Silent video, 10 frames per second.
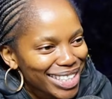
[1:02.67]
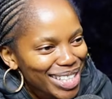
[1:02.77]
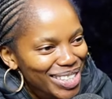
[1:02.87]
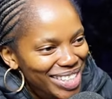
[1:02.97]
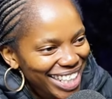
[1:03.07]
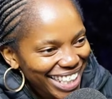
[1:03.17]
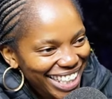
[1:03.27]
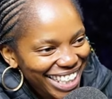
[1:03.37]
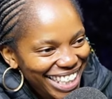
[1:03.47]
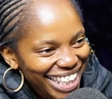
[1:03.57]
I don't. She's still
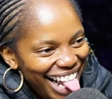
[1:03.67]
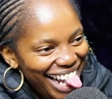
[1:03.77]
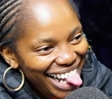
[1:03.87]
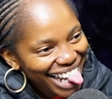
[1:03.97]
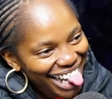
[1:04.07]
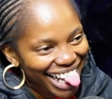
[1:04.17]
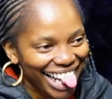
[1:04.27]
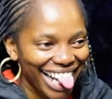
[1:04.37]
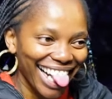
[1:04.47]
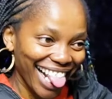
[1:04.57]
beautiful. People shouldn't
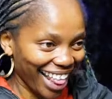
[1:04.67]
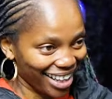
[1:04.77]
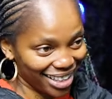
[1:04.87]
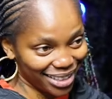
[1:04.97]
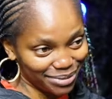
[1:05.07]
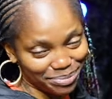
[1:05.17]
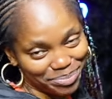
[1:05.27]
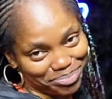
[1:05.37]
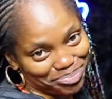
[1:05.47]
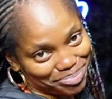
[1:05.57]
just overlook those
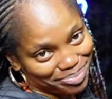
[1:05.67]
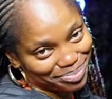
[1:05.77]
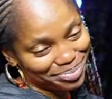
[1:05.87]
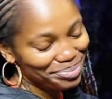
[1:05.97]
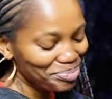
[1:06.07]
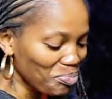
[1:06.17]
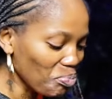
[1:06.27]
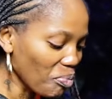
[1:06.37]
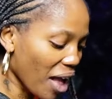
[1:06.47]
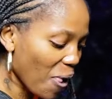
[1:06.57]
faces.
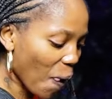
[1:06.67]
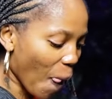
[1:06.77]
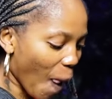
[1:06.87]
Cartoonists like that.